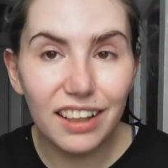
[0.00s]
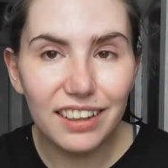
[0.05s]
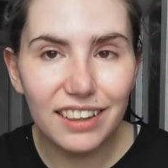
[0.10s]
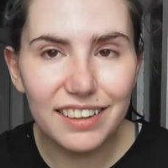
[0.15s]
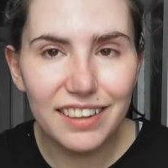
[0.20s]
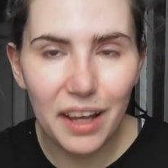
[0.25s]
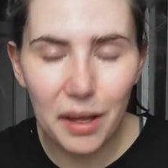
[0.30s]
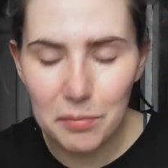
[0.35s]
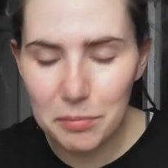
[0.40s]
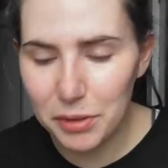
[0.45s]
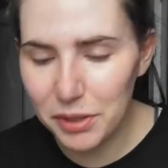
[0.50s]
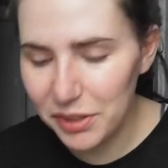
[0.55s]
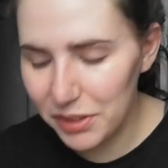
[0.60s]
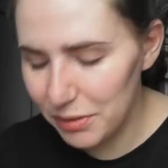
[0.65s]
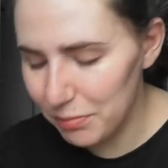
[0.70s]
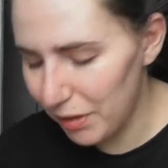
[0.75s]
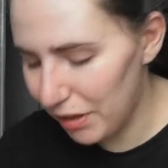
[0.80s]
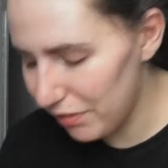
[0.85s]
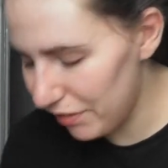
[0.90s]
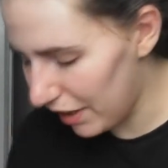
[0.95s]
dampened
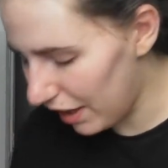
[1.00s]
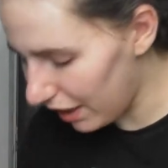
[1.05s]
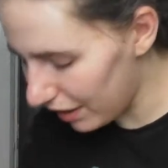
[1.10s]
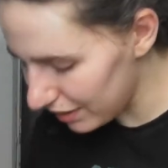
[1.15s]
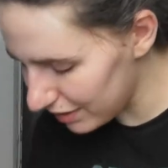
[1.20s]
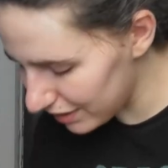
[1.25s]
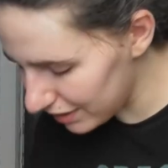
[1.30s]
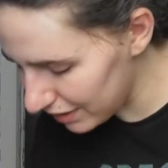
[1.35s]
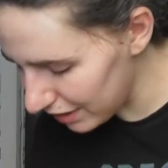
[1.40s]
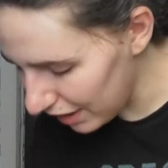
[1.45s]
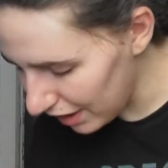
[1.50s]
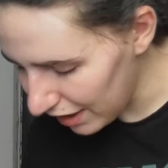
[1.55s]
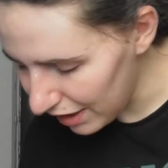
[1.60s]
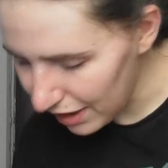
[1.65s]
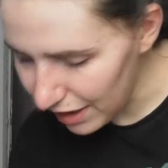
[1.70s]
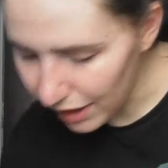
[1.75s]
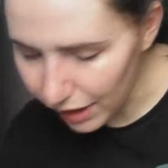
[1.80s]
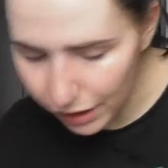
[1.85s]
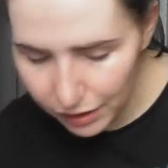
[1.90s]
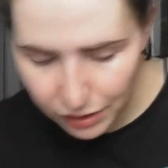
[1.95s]
my face.
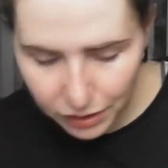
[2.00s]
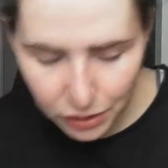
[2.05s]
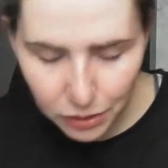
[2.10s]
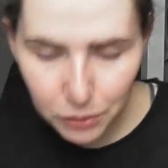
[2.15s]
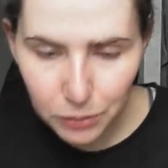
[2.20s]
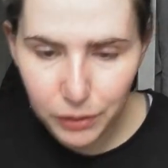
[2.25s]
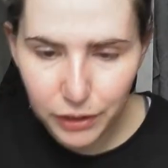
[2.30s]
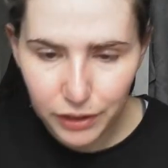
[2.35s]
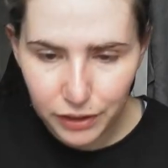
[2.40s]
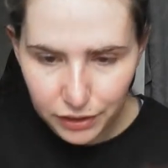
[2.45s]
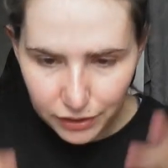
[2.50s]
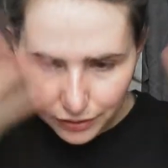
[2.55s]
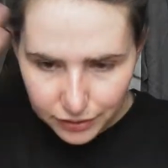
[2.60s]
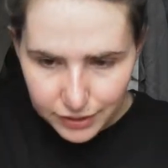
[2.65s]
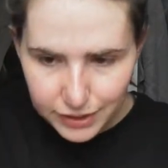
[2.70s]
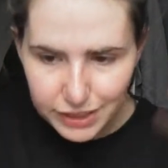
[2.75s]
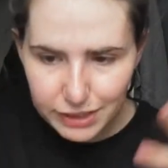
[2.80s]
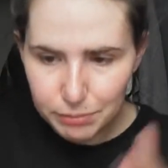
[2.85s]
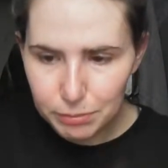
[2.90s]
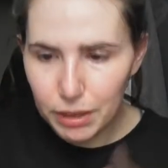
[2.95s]
I didn't go in and
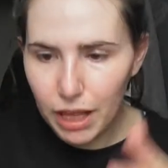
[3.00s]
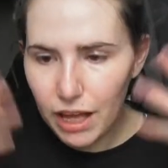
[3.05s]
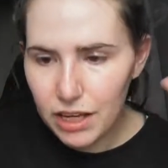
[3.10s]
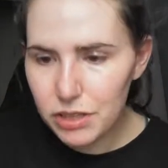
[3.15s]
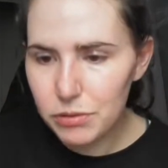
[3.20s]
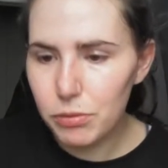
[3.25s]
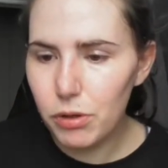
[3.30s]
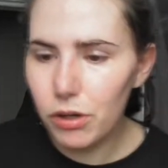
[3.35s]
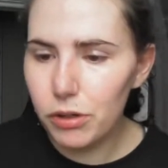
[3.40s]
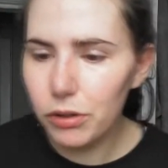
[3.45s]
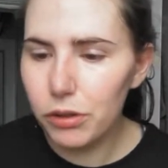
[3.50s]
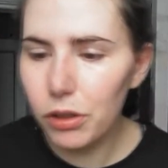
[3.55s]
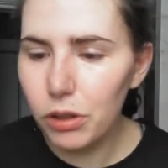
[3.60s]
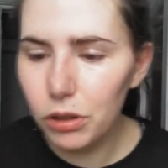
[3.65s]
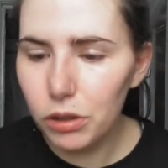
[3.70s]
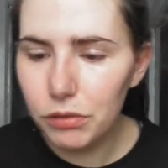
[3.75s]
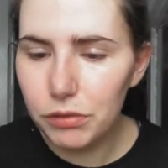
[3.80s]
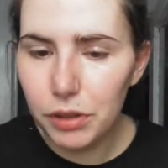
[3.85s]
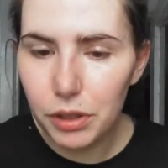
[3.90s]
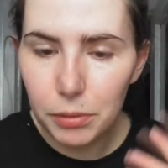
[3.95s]
splash water
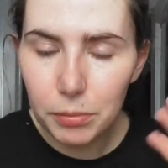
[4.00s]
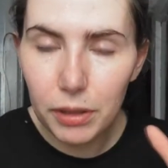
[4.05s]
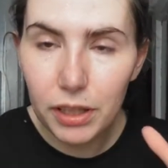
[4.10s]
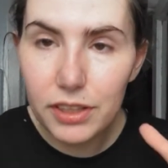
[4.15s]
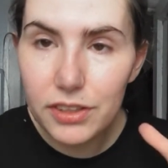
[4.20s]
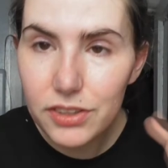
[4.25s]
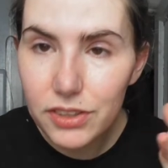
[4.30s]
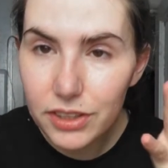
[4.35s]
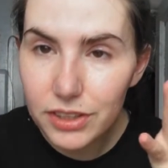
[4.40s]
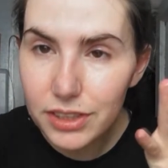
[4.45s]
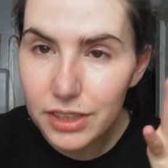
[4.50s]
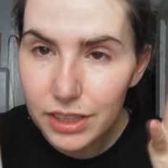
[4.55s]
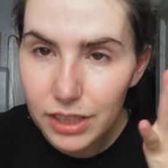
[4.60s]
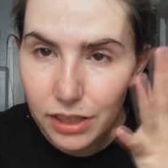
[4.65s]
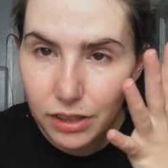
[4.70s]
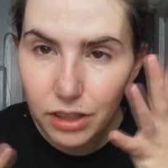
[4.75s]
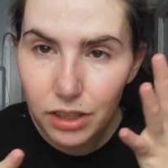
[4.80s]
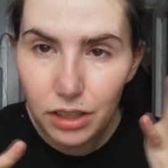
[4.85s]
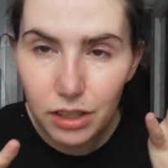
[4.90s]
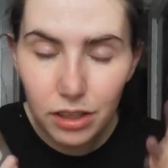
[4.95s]
all over the place, just
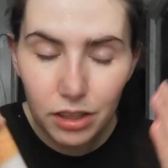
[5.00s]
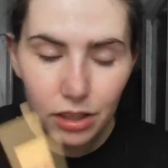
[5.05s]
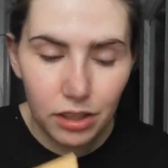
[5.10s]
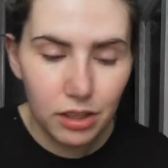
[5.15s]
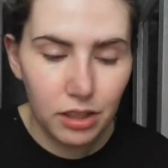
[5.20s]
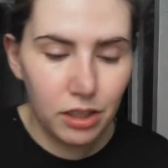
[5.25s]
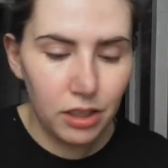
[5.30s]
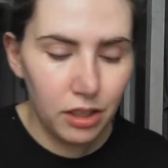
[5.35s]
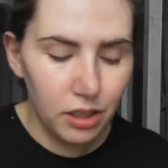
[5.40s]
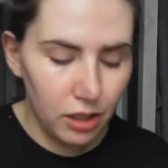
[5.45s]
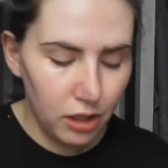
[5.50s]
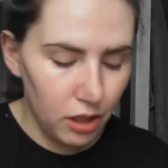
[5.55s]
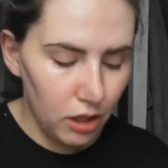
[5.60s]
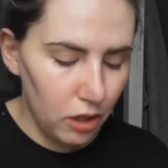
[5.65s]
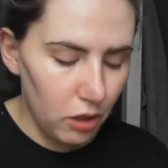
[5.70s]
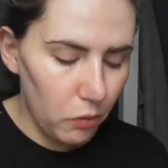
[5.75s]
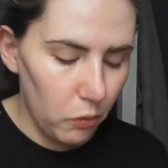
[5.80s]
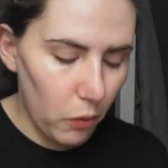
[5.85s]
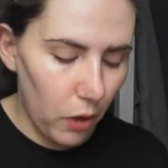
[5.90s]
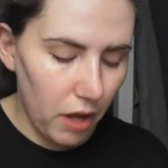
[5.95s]
little
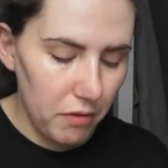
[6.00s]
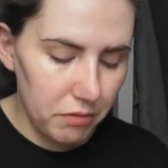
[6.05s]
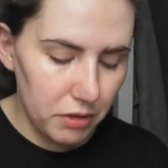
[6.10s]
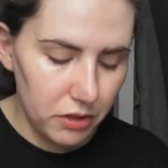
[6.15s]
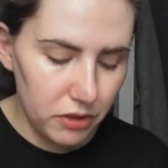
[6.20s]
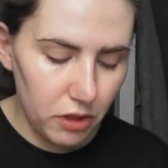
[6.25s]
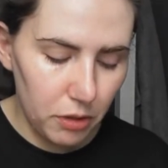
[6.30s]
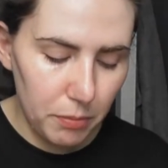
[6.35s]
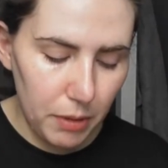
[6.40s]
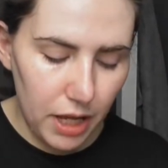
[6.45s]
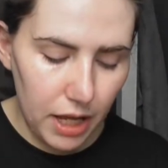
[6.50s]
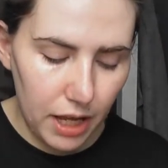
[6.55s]
whatever's on my